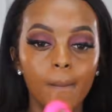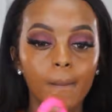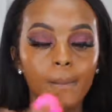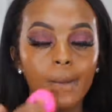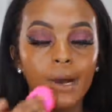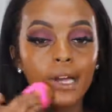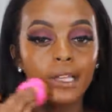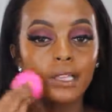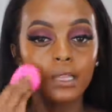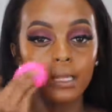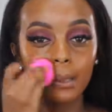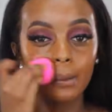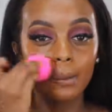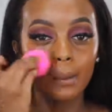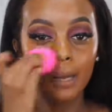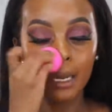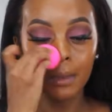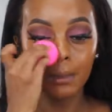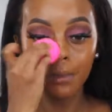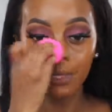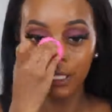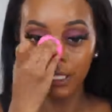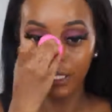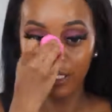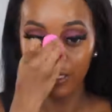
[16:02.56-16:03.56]
But the
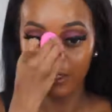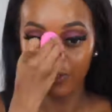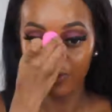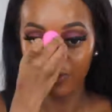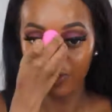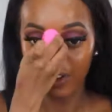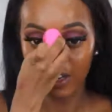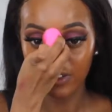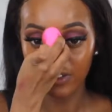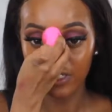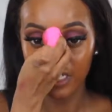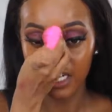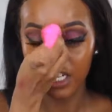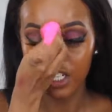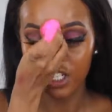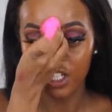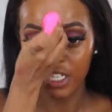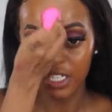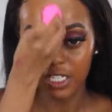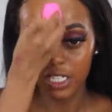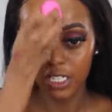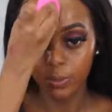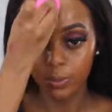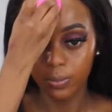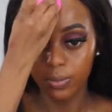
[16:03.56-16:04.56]
Maybelline
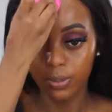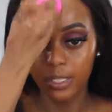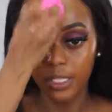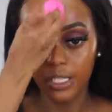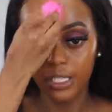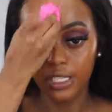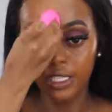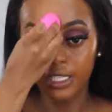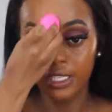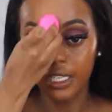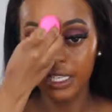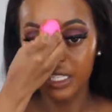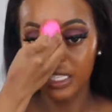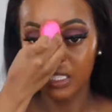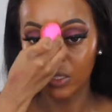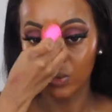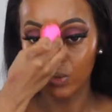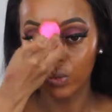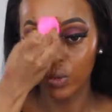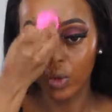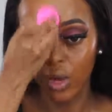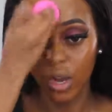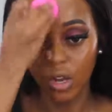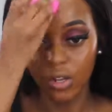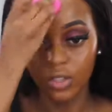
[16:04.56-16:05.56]
foundation is pretty good as
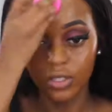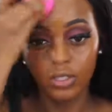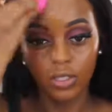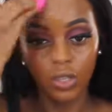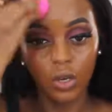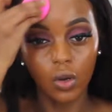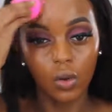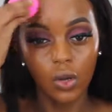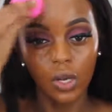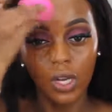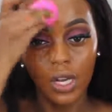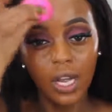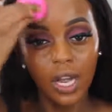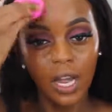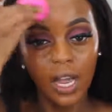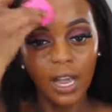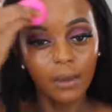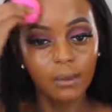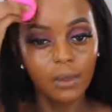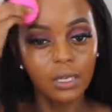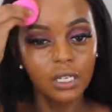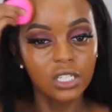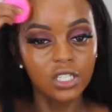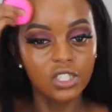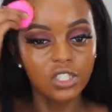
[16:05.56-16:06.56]
well. So, I
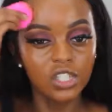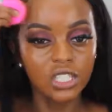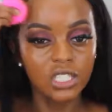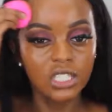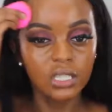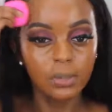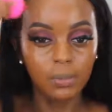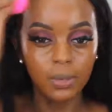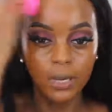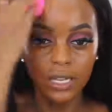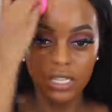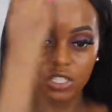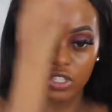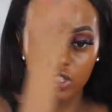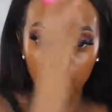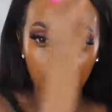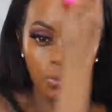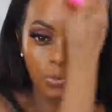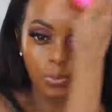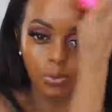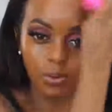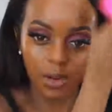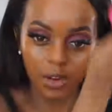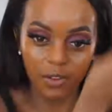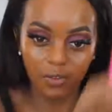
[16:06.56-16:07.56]
mean, it just depends your
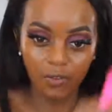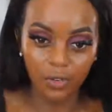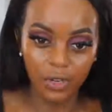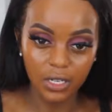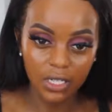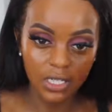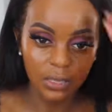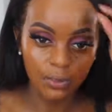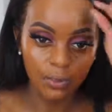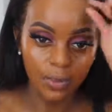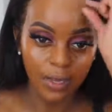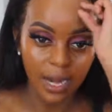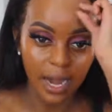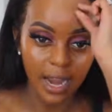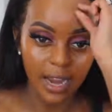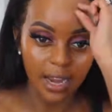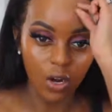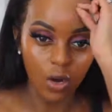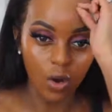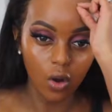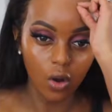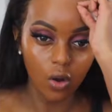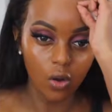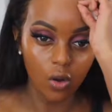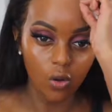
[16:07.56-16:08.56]
preference. But
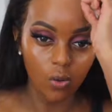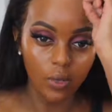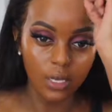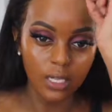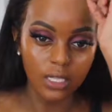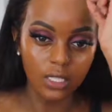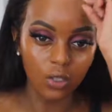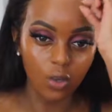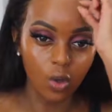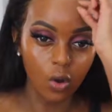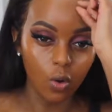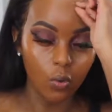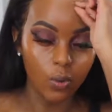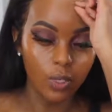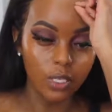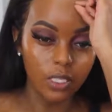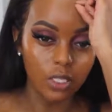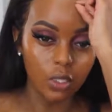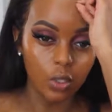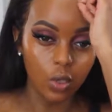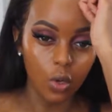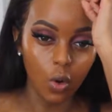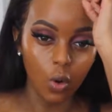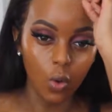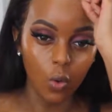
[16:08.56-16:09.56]
I always
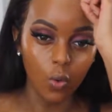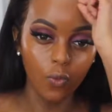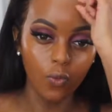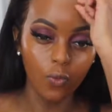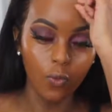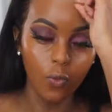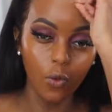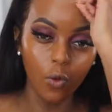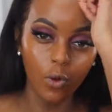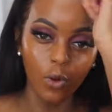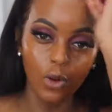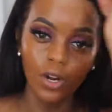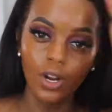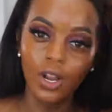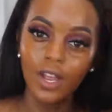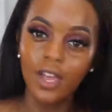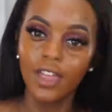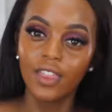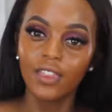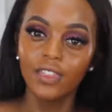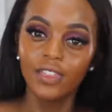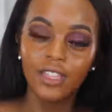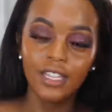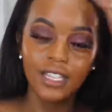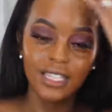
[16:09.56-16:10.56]
go for
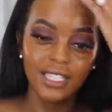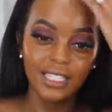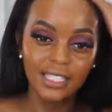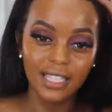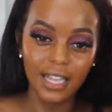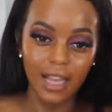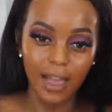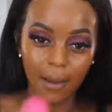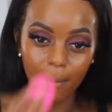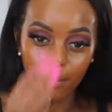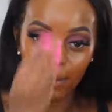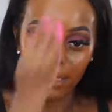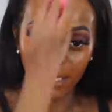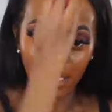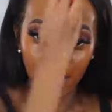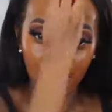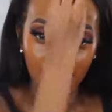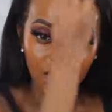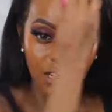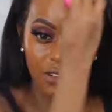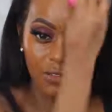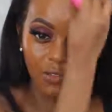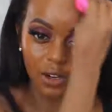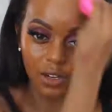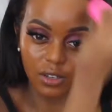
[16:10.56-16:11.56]
this
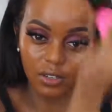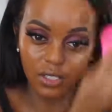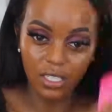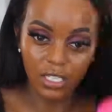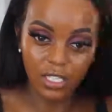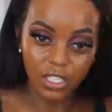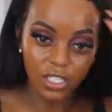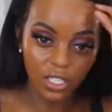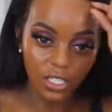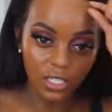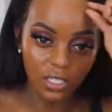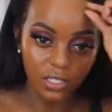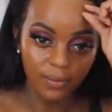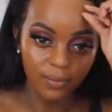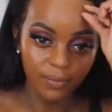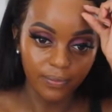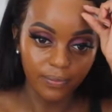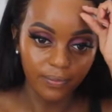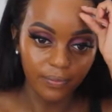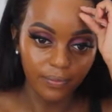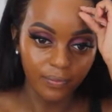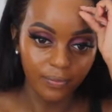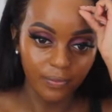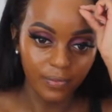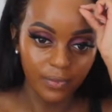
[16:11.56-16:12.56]
Milani foundation.
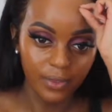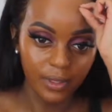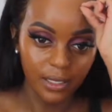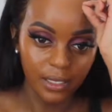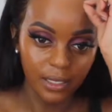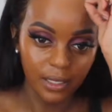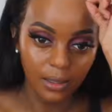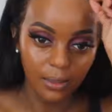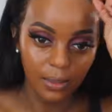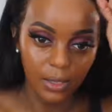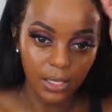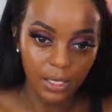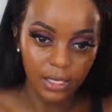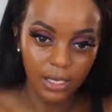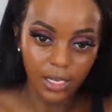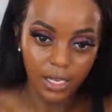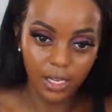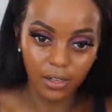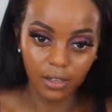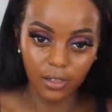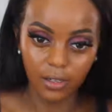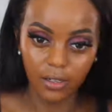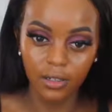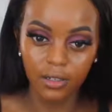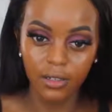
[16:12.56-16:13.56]
Come on,
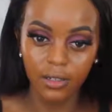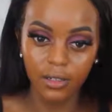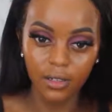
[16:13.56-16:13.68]
hair.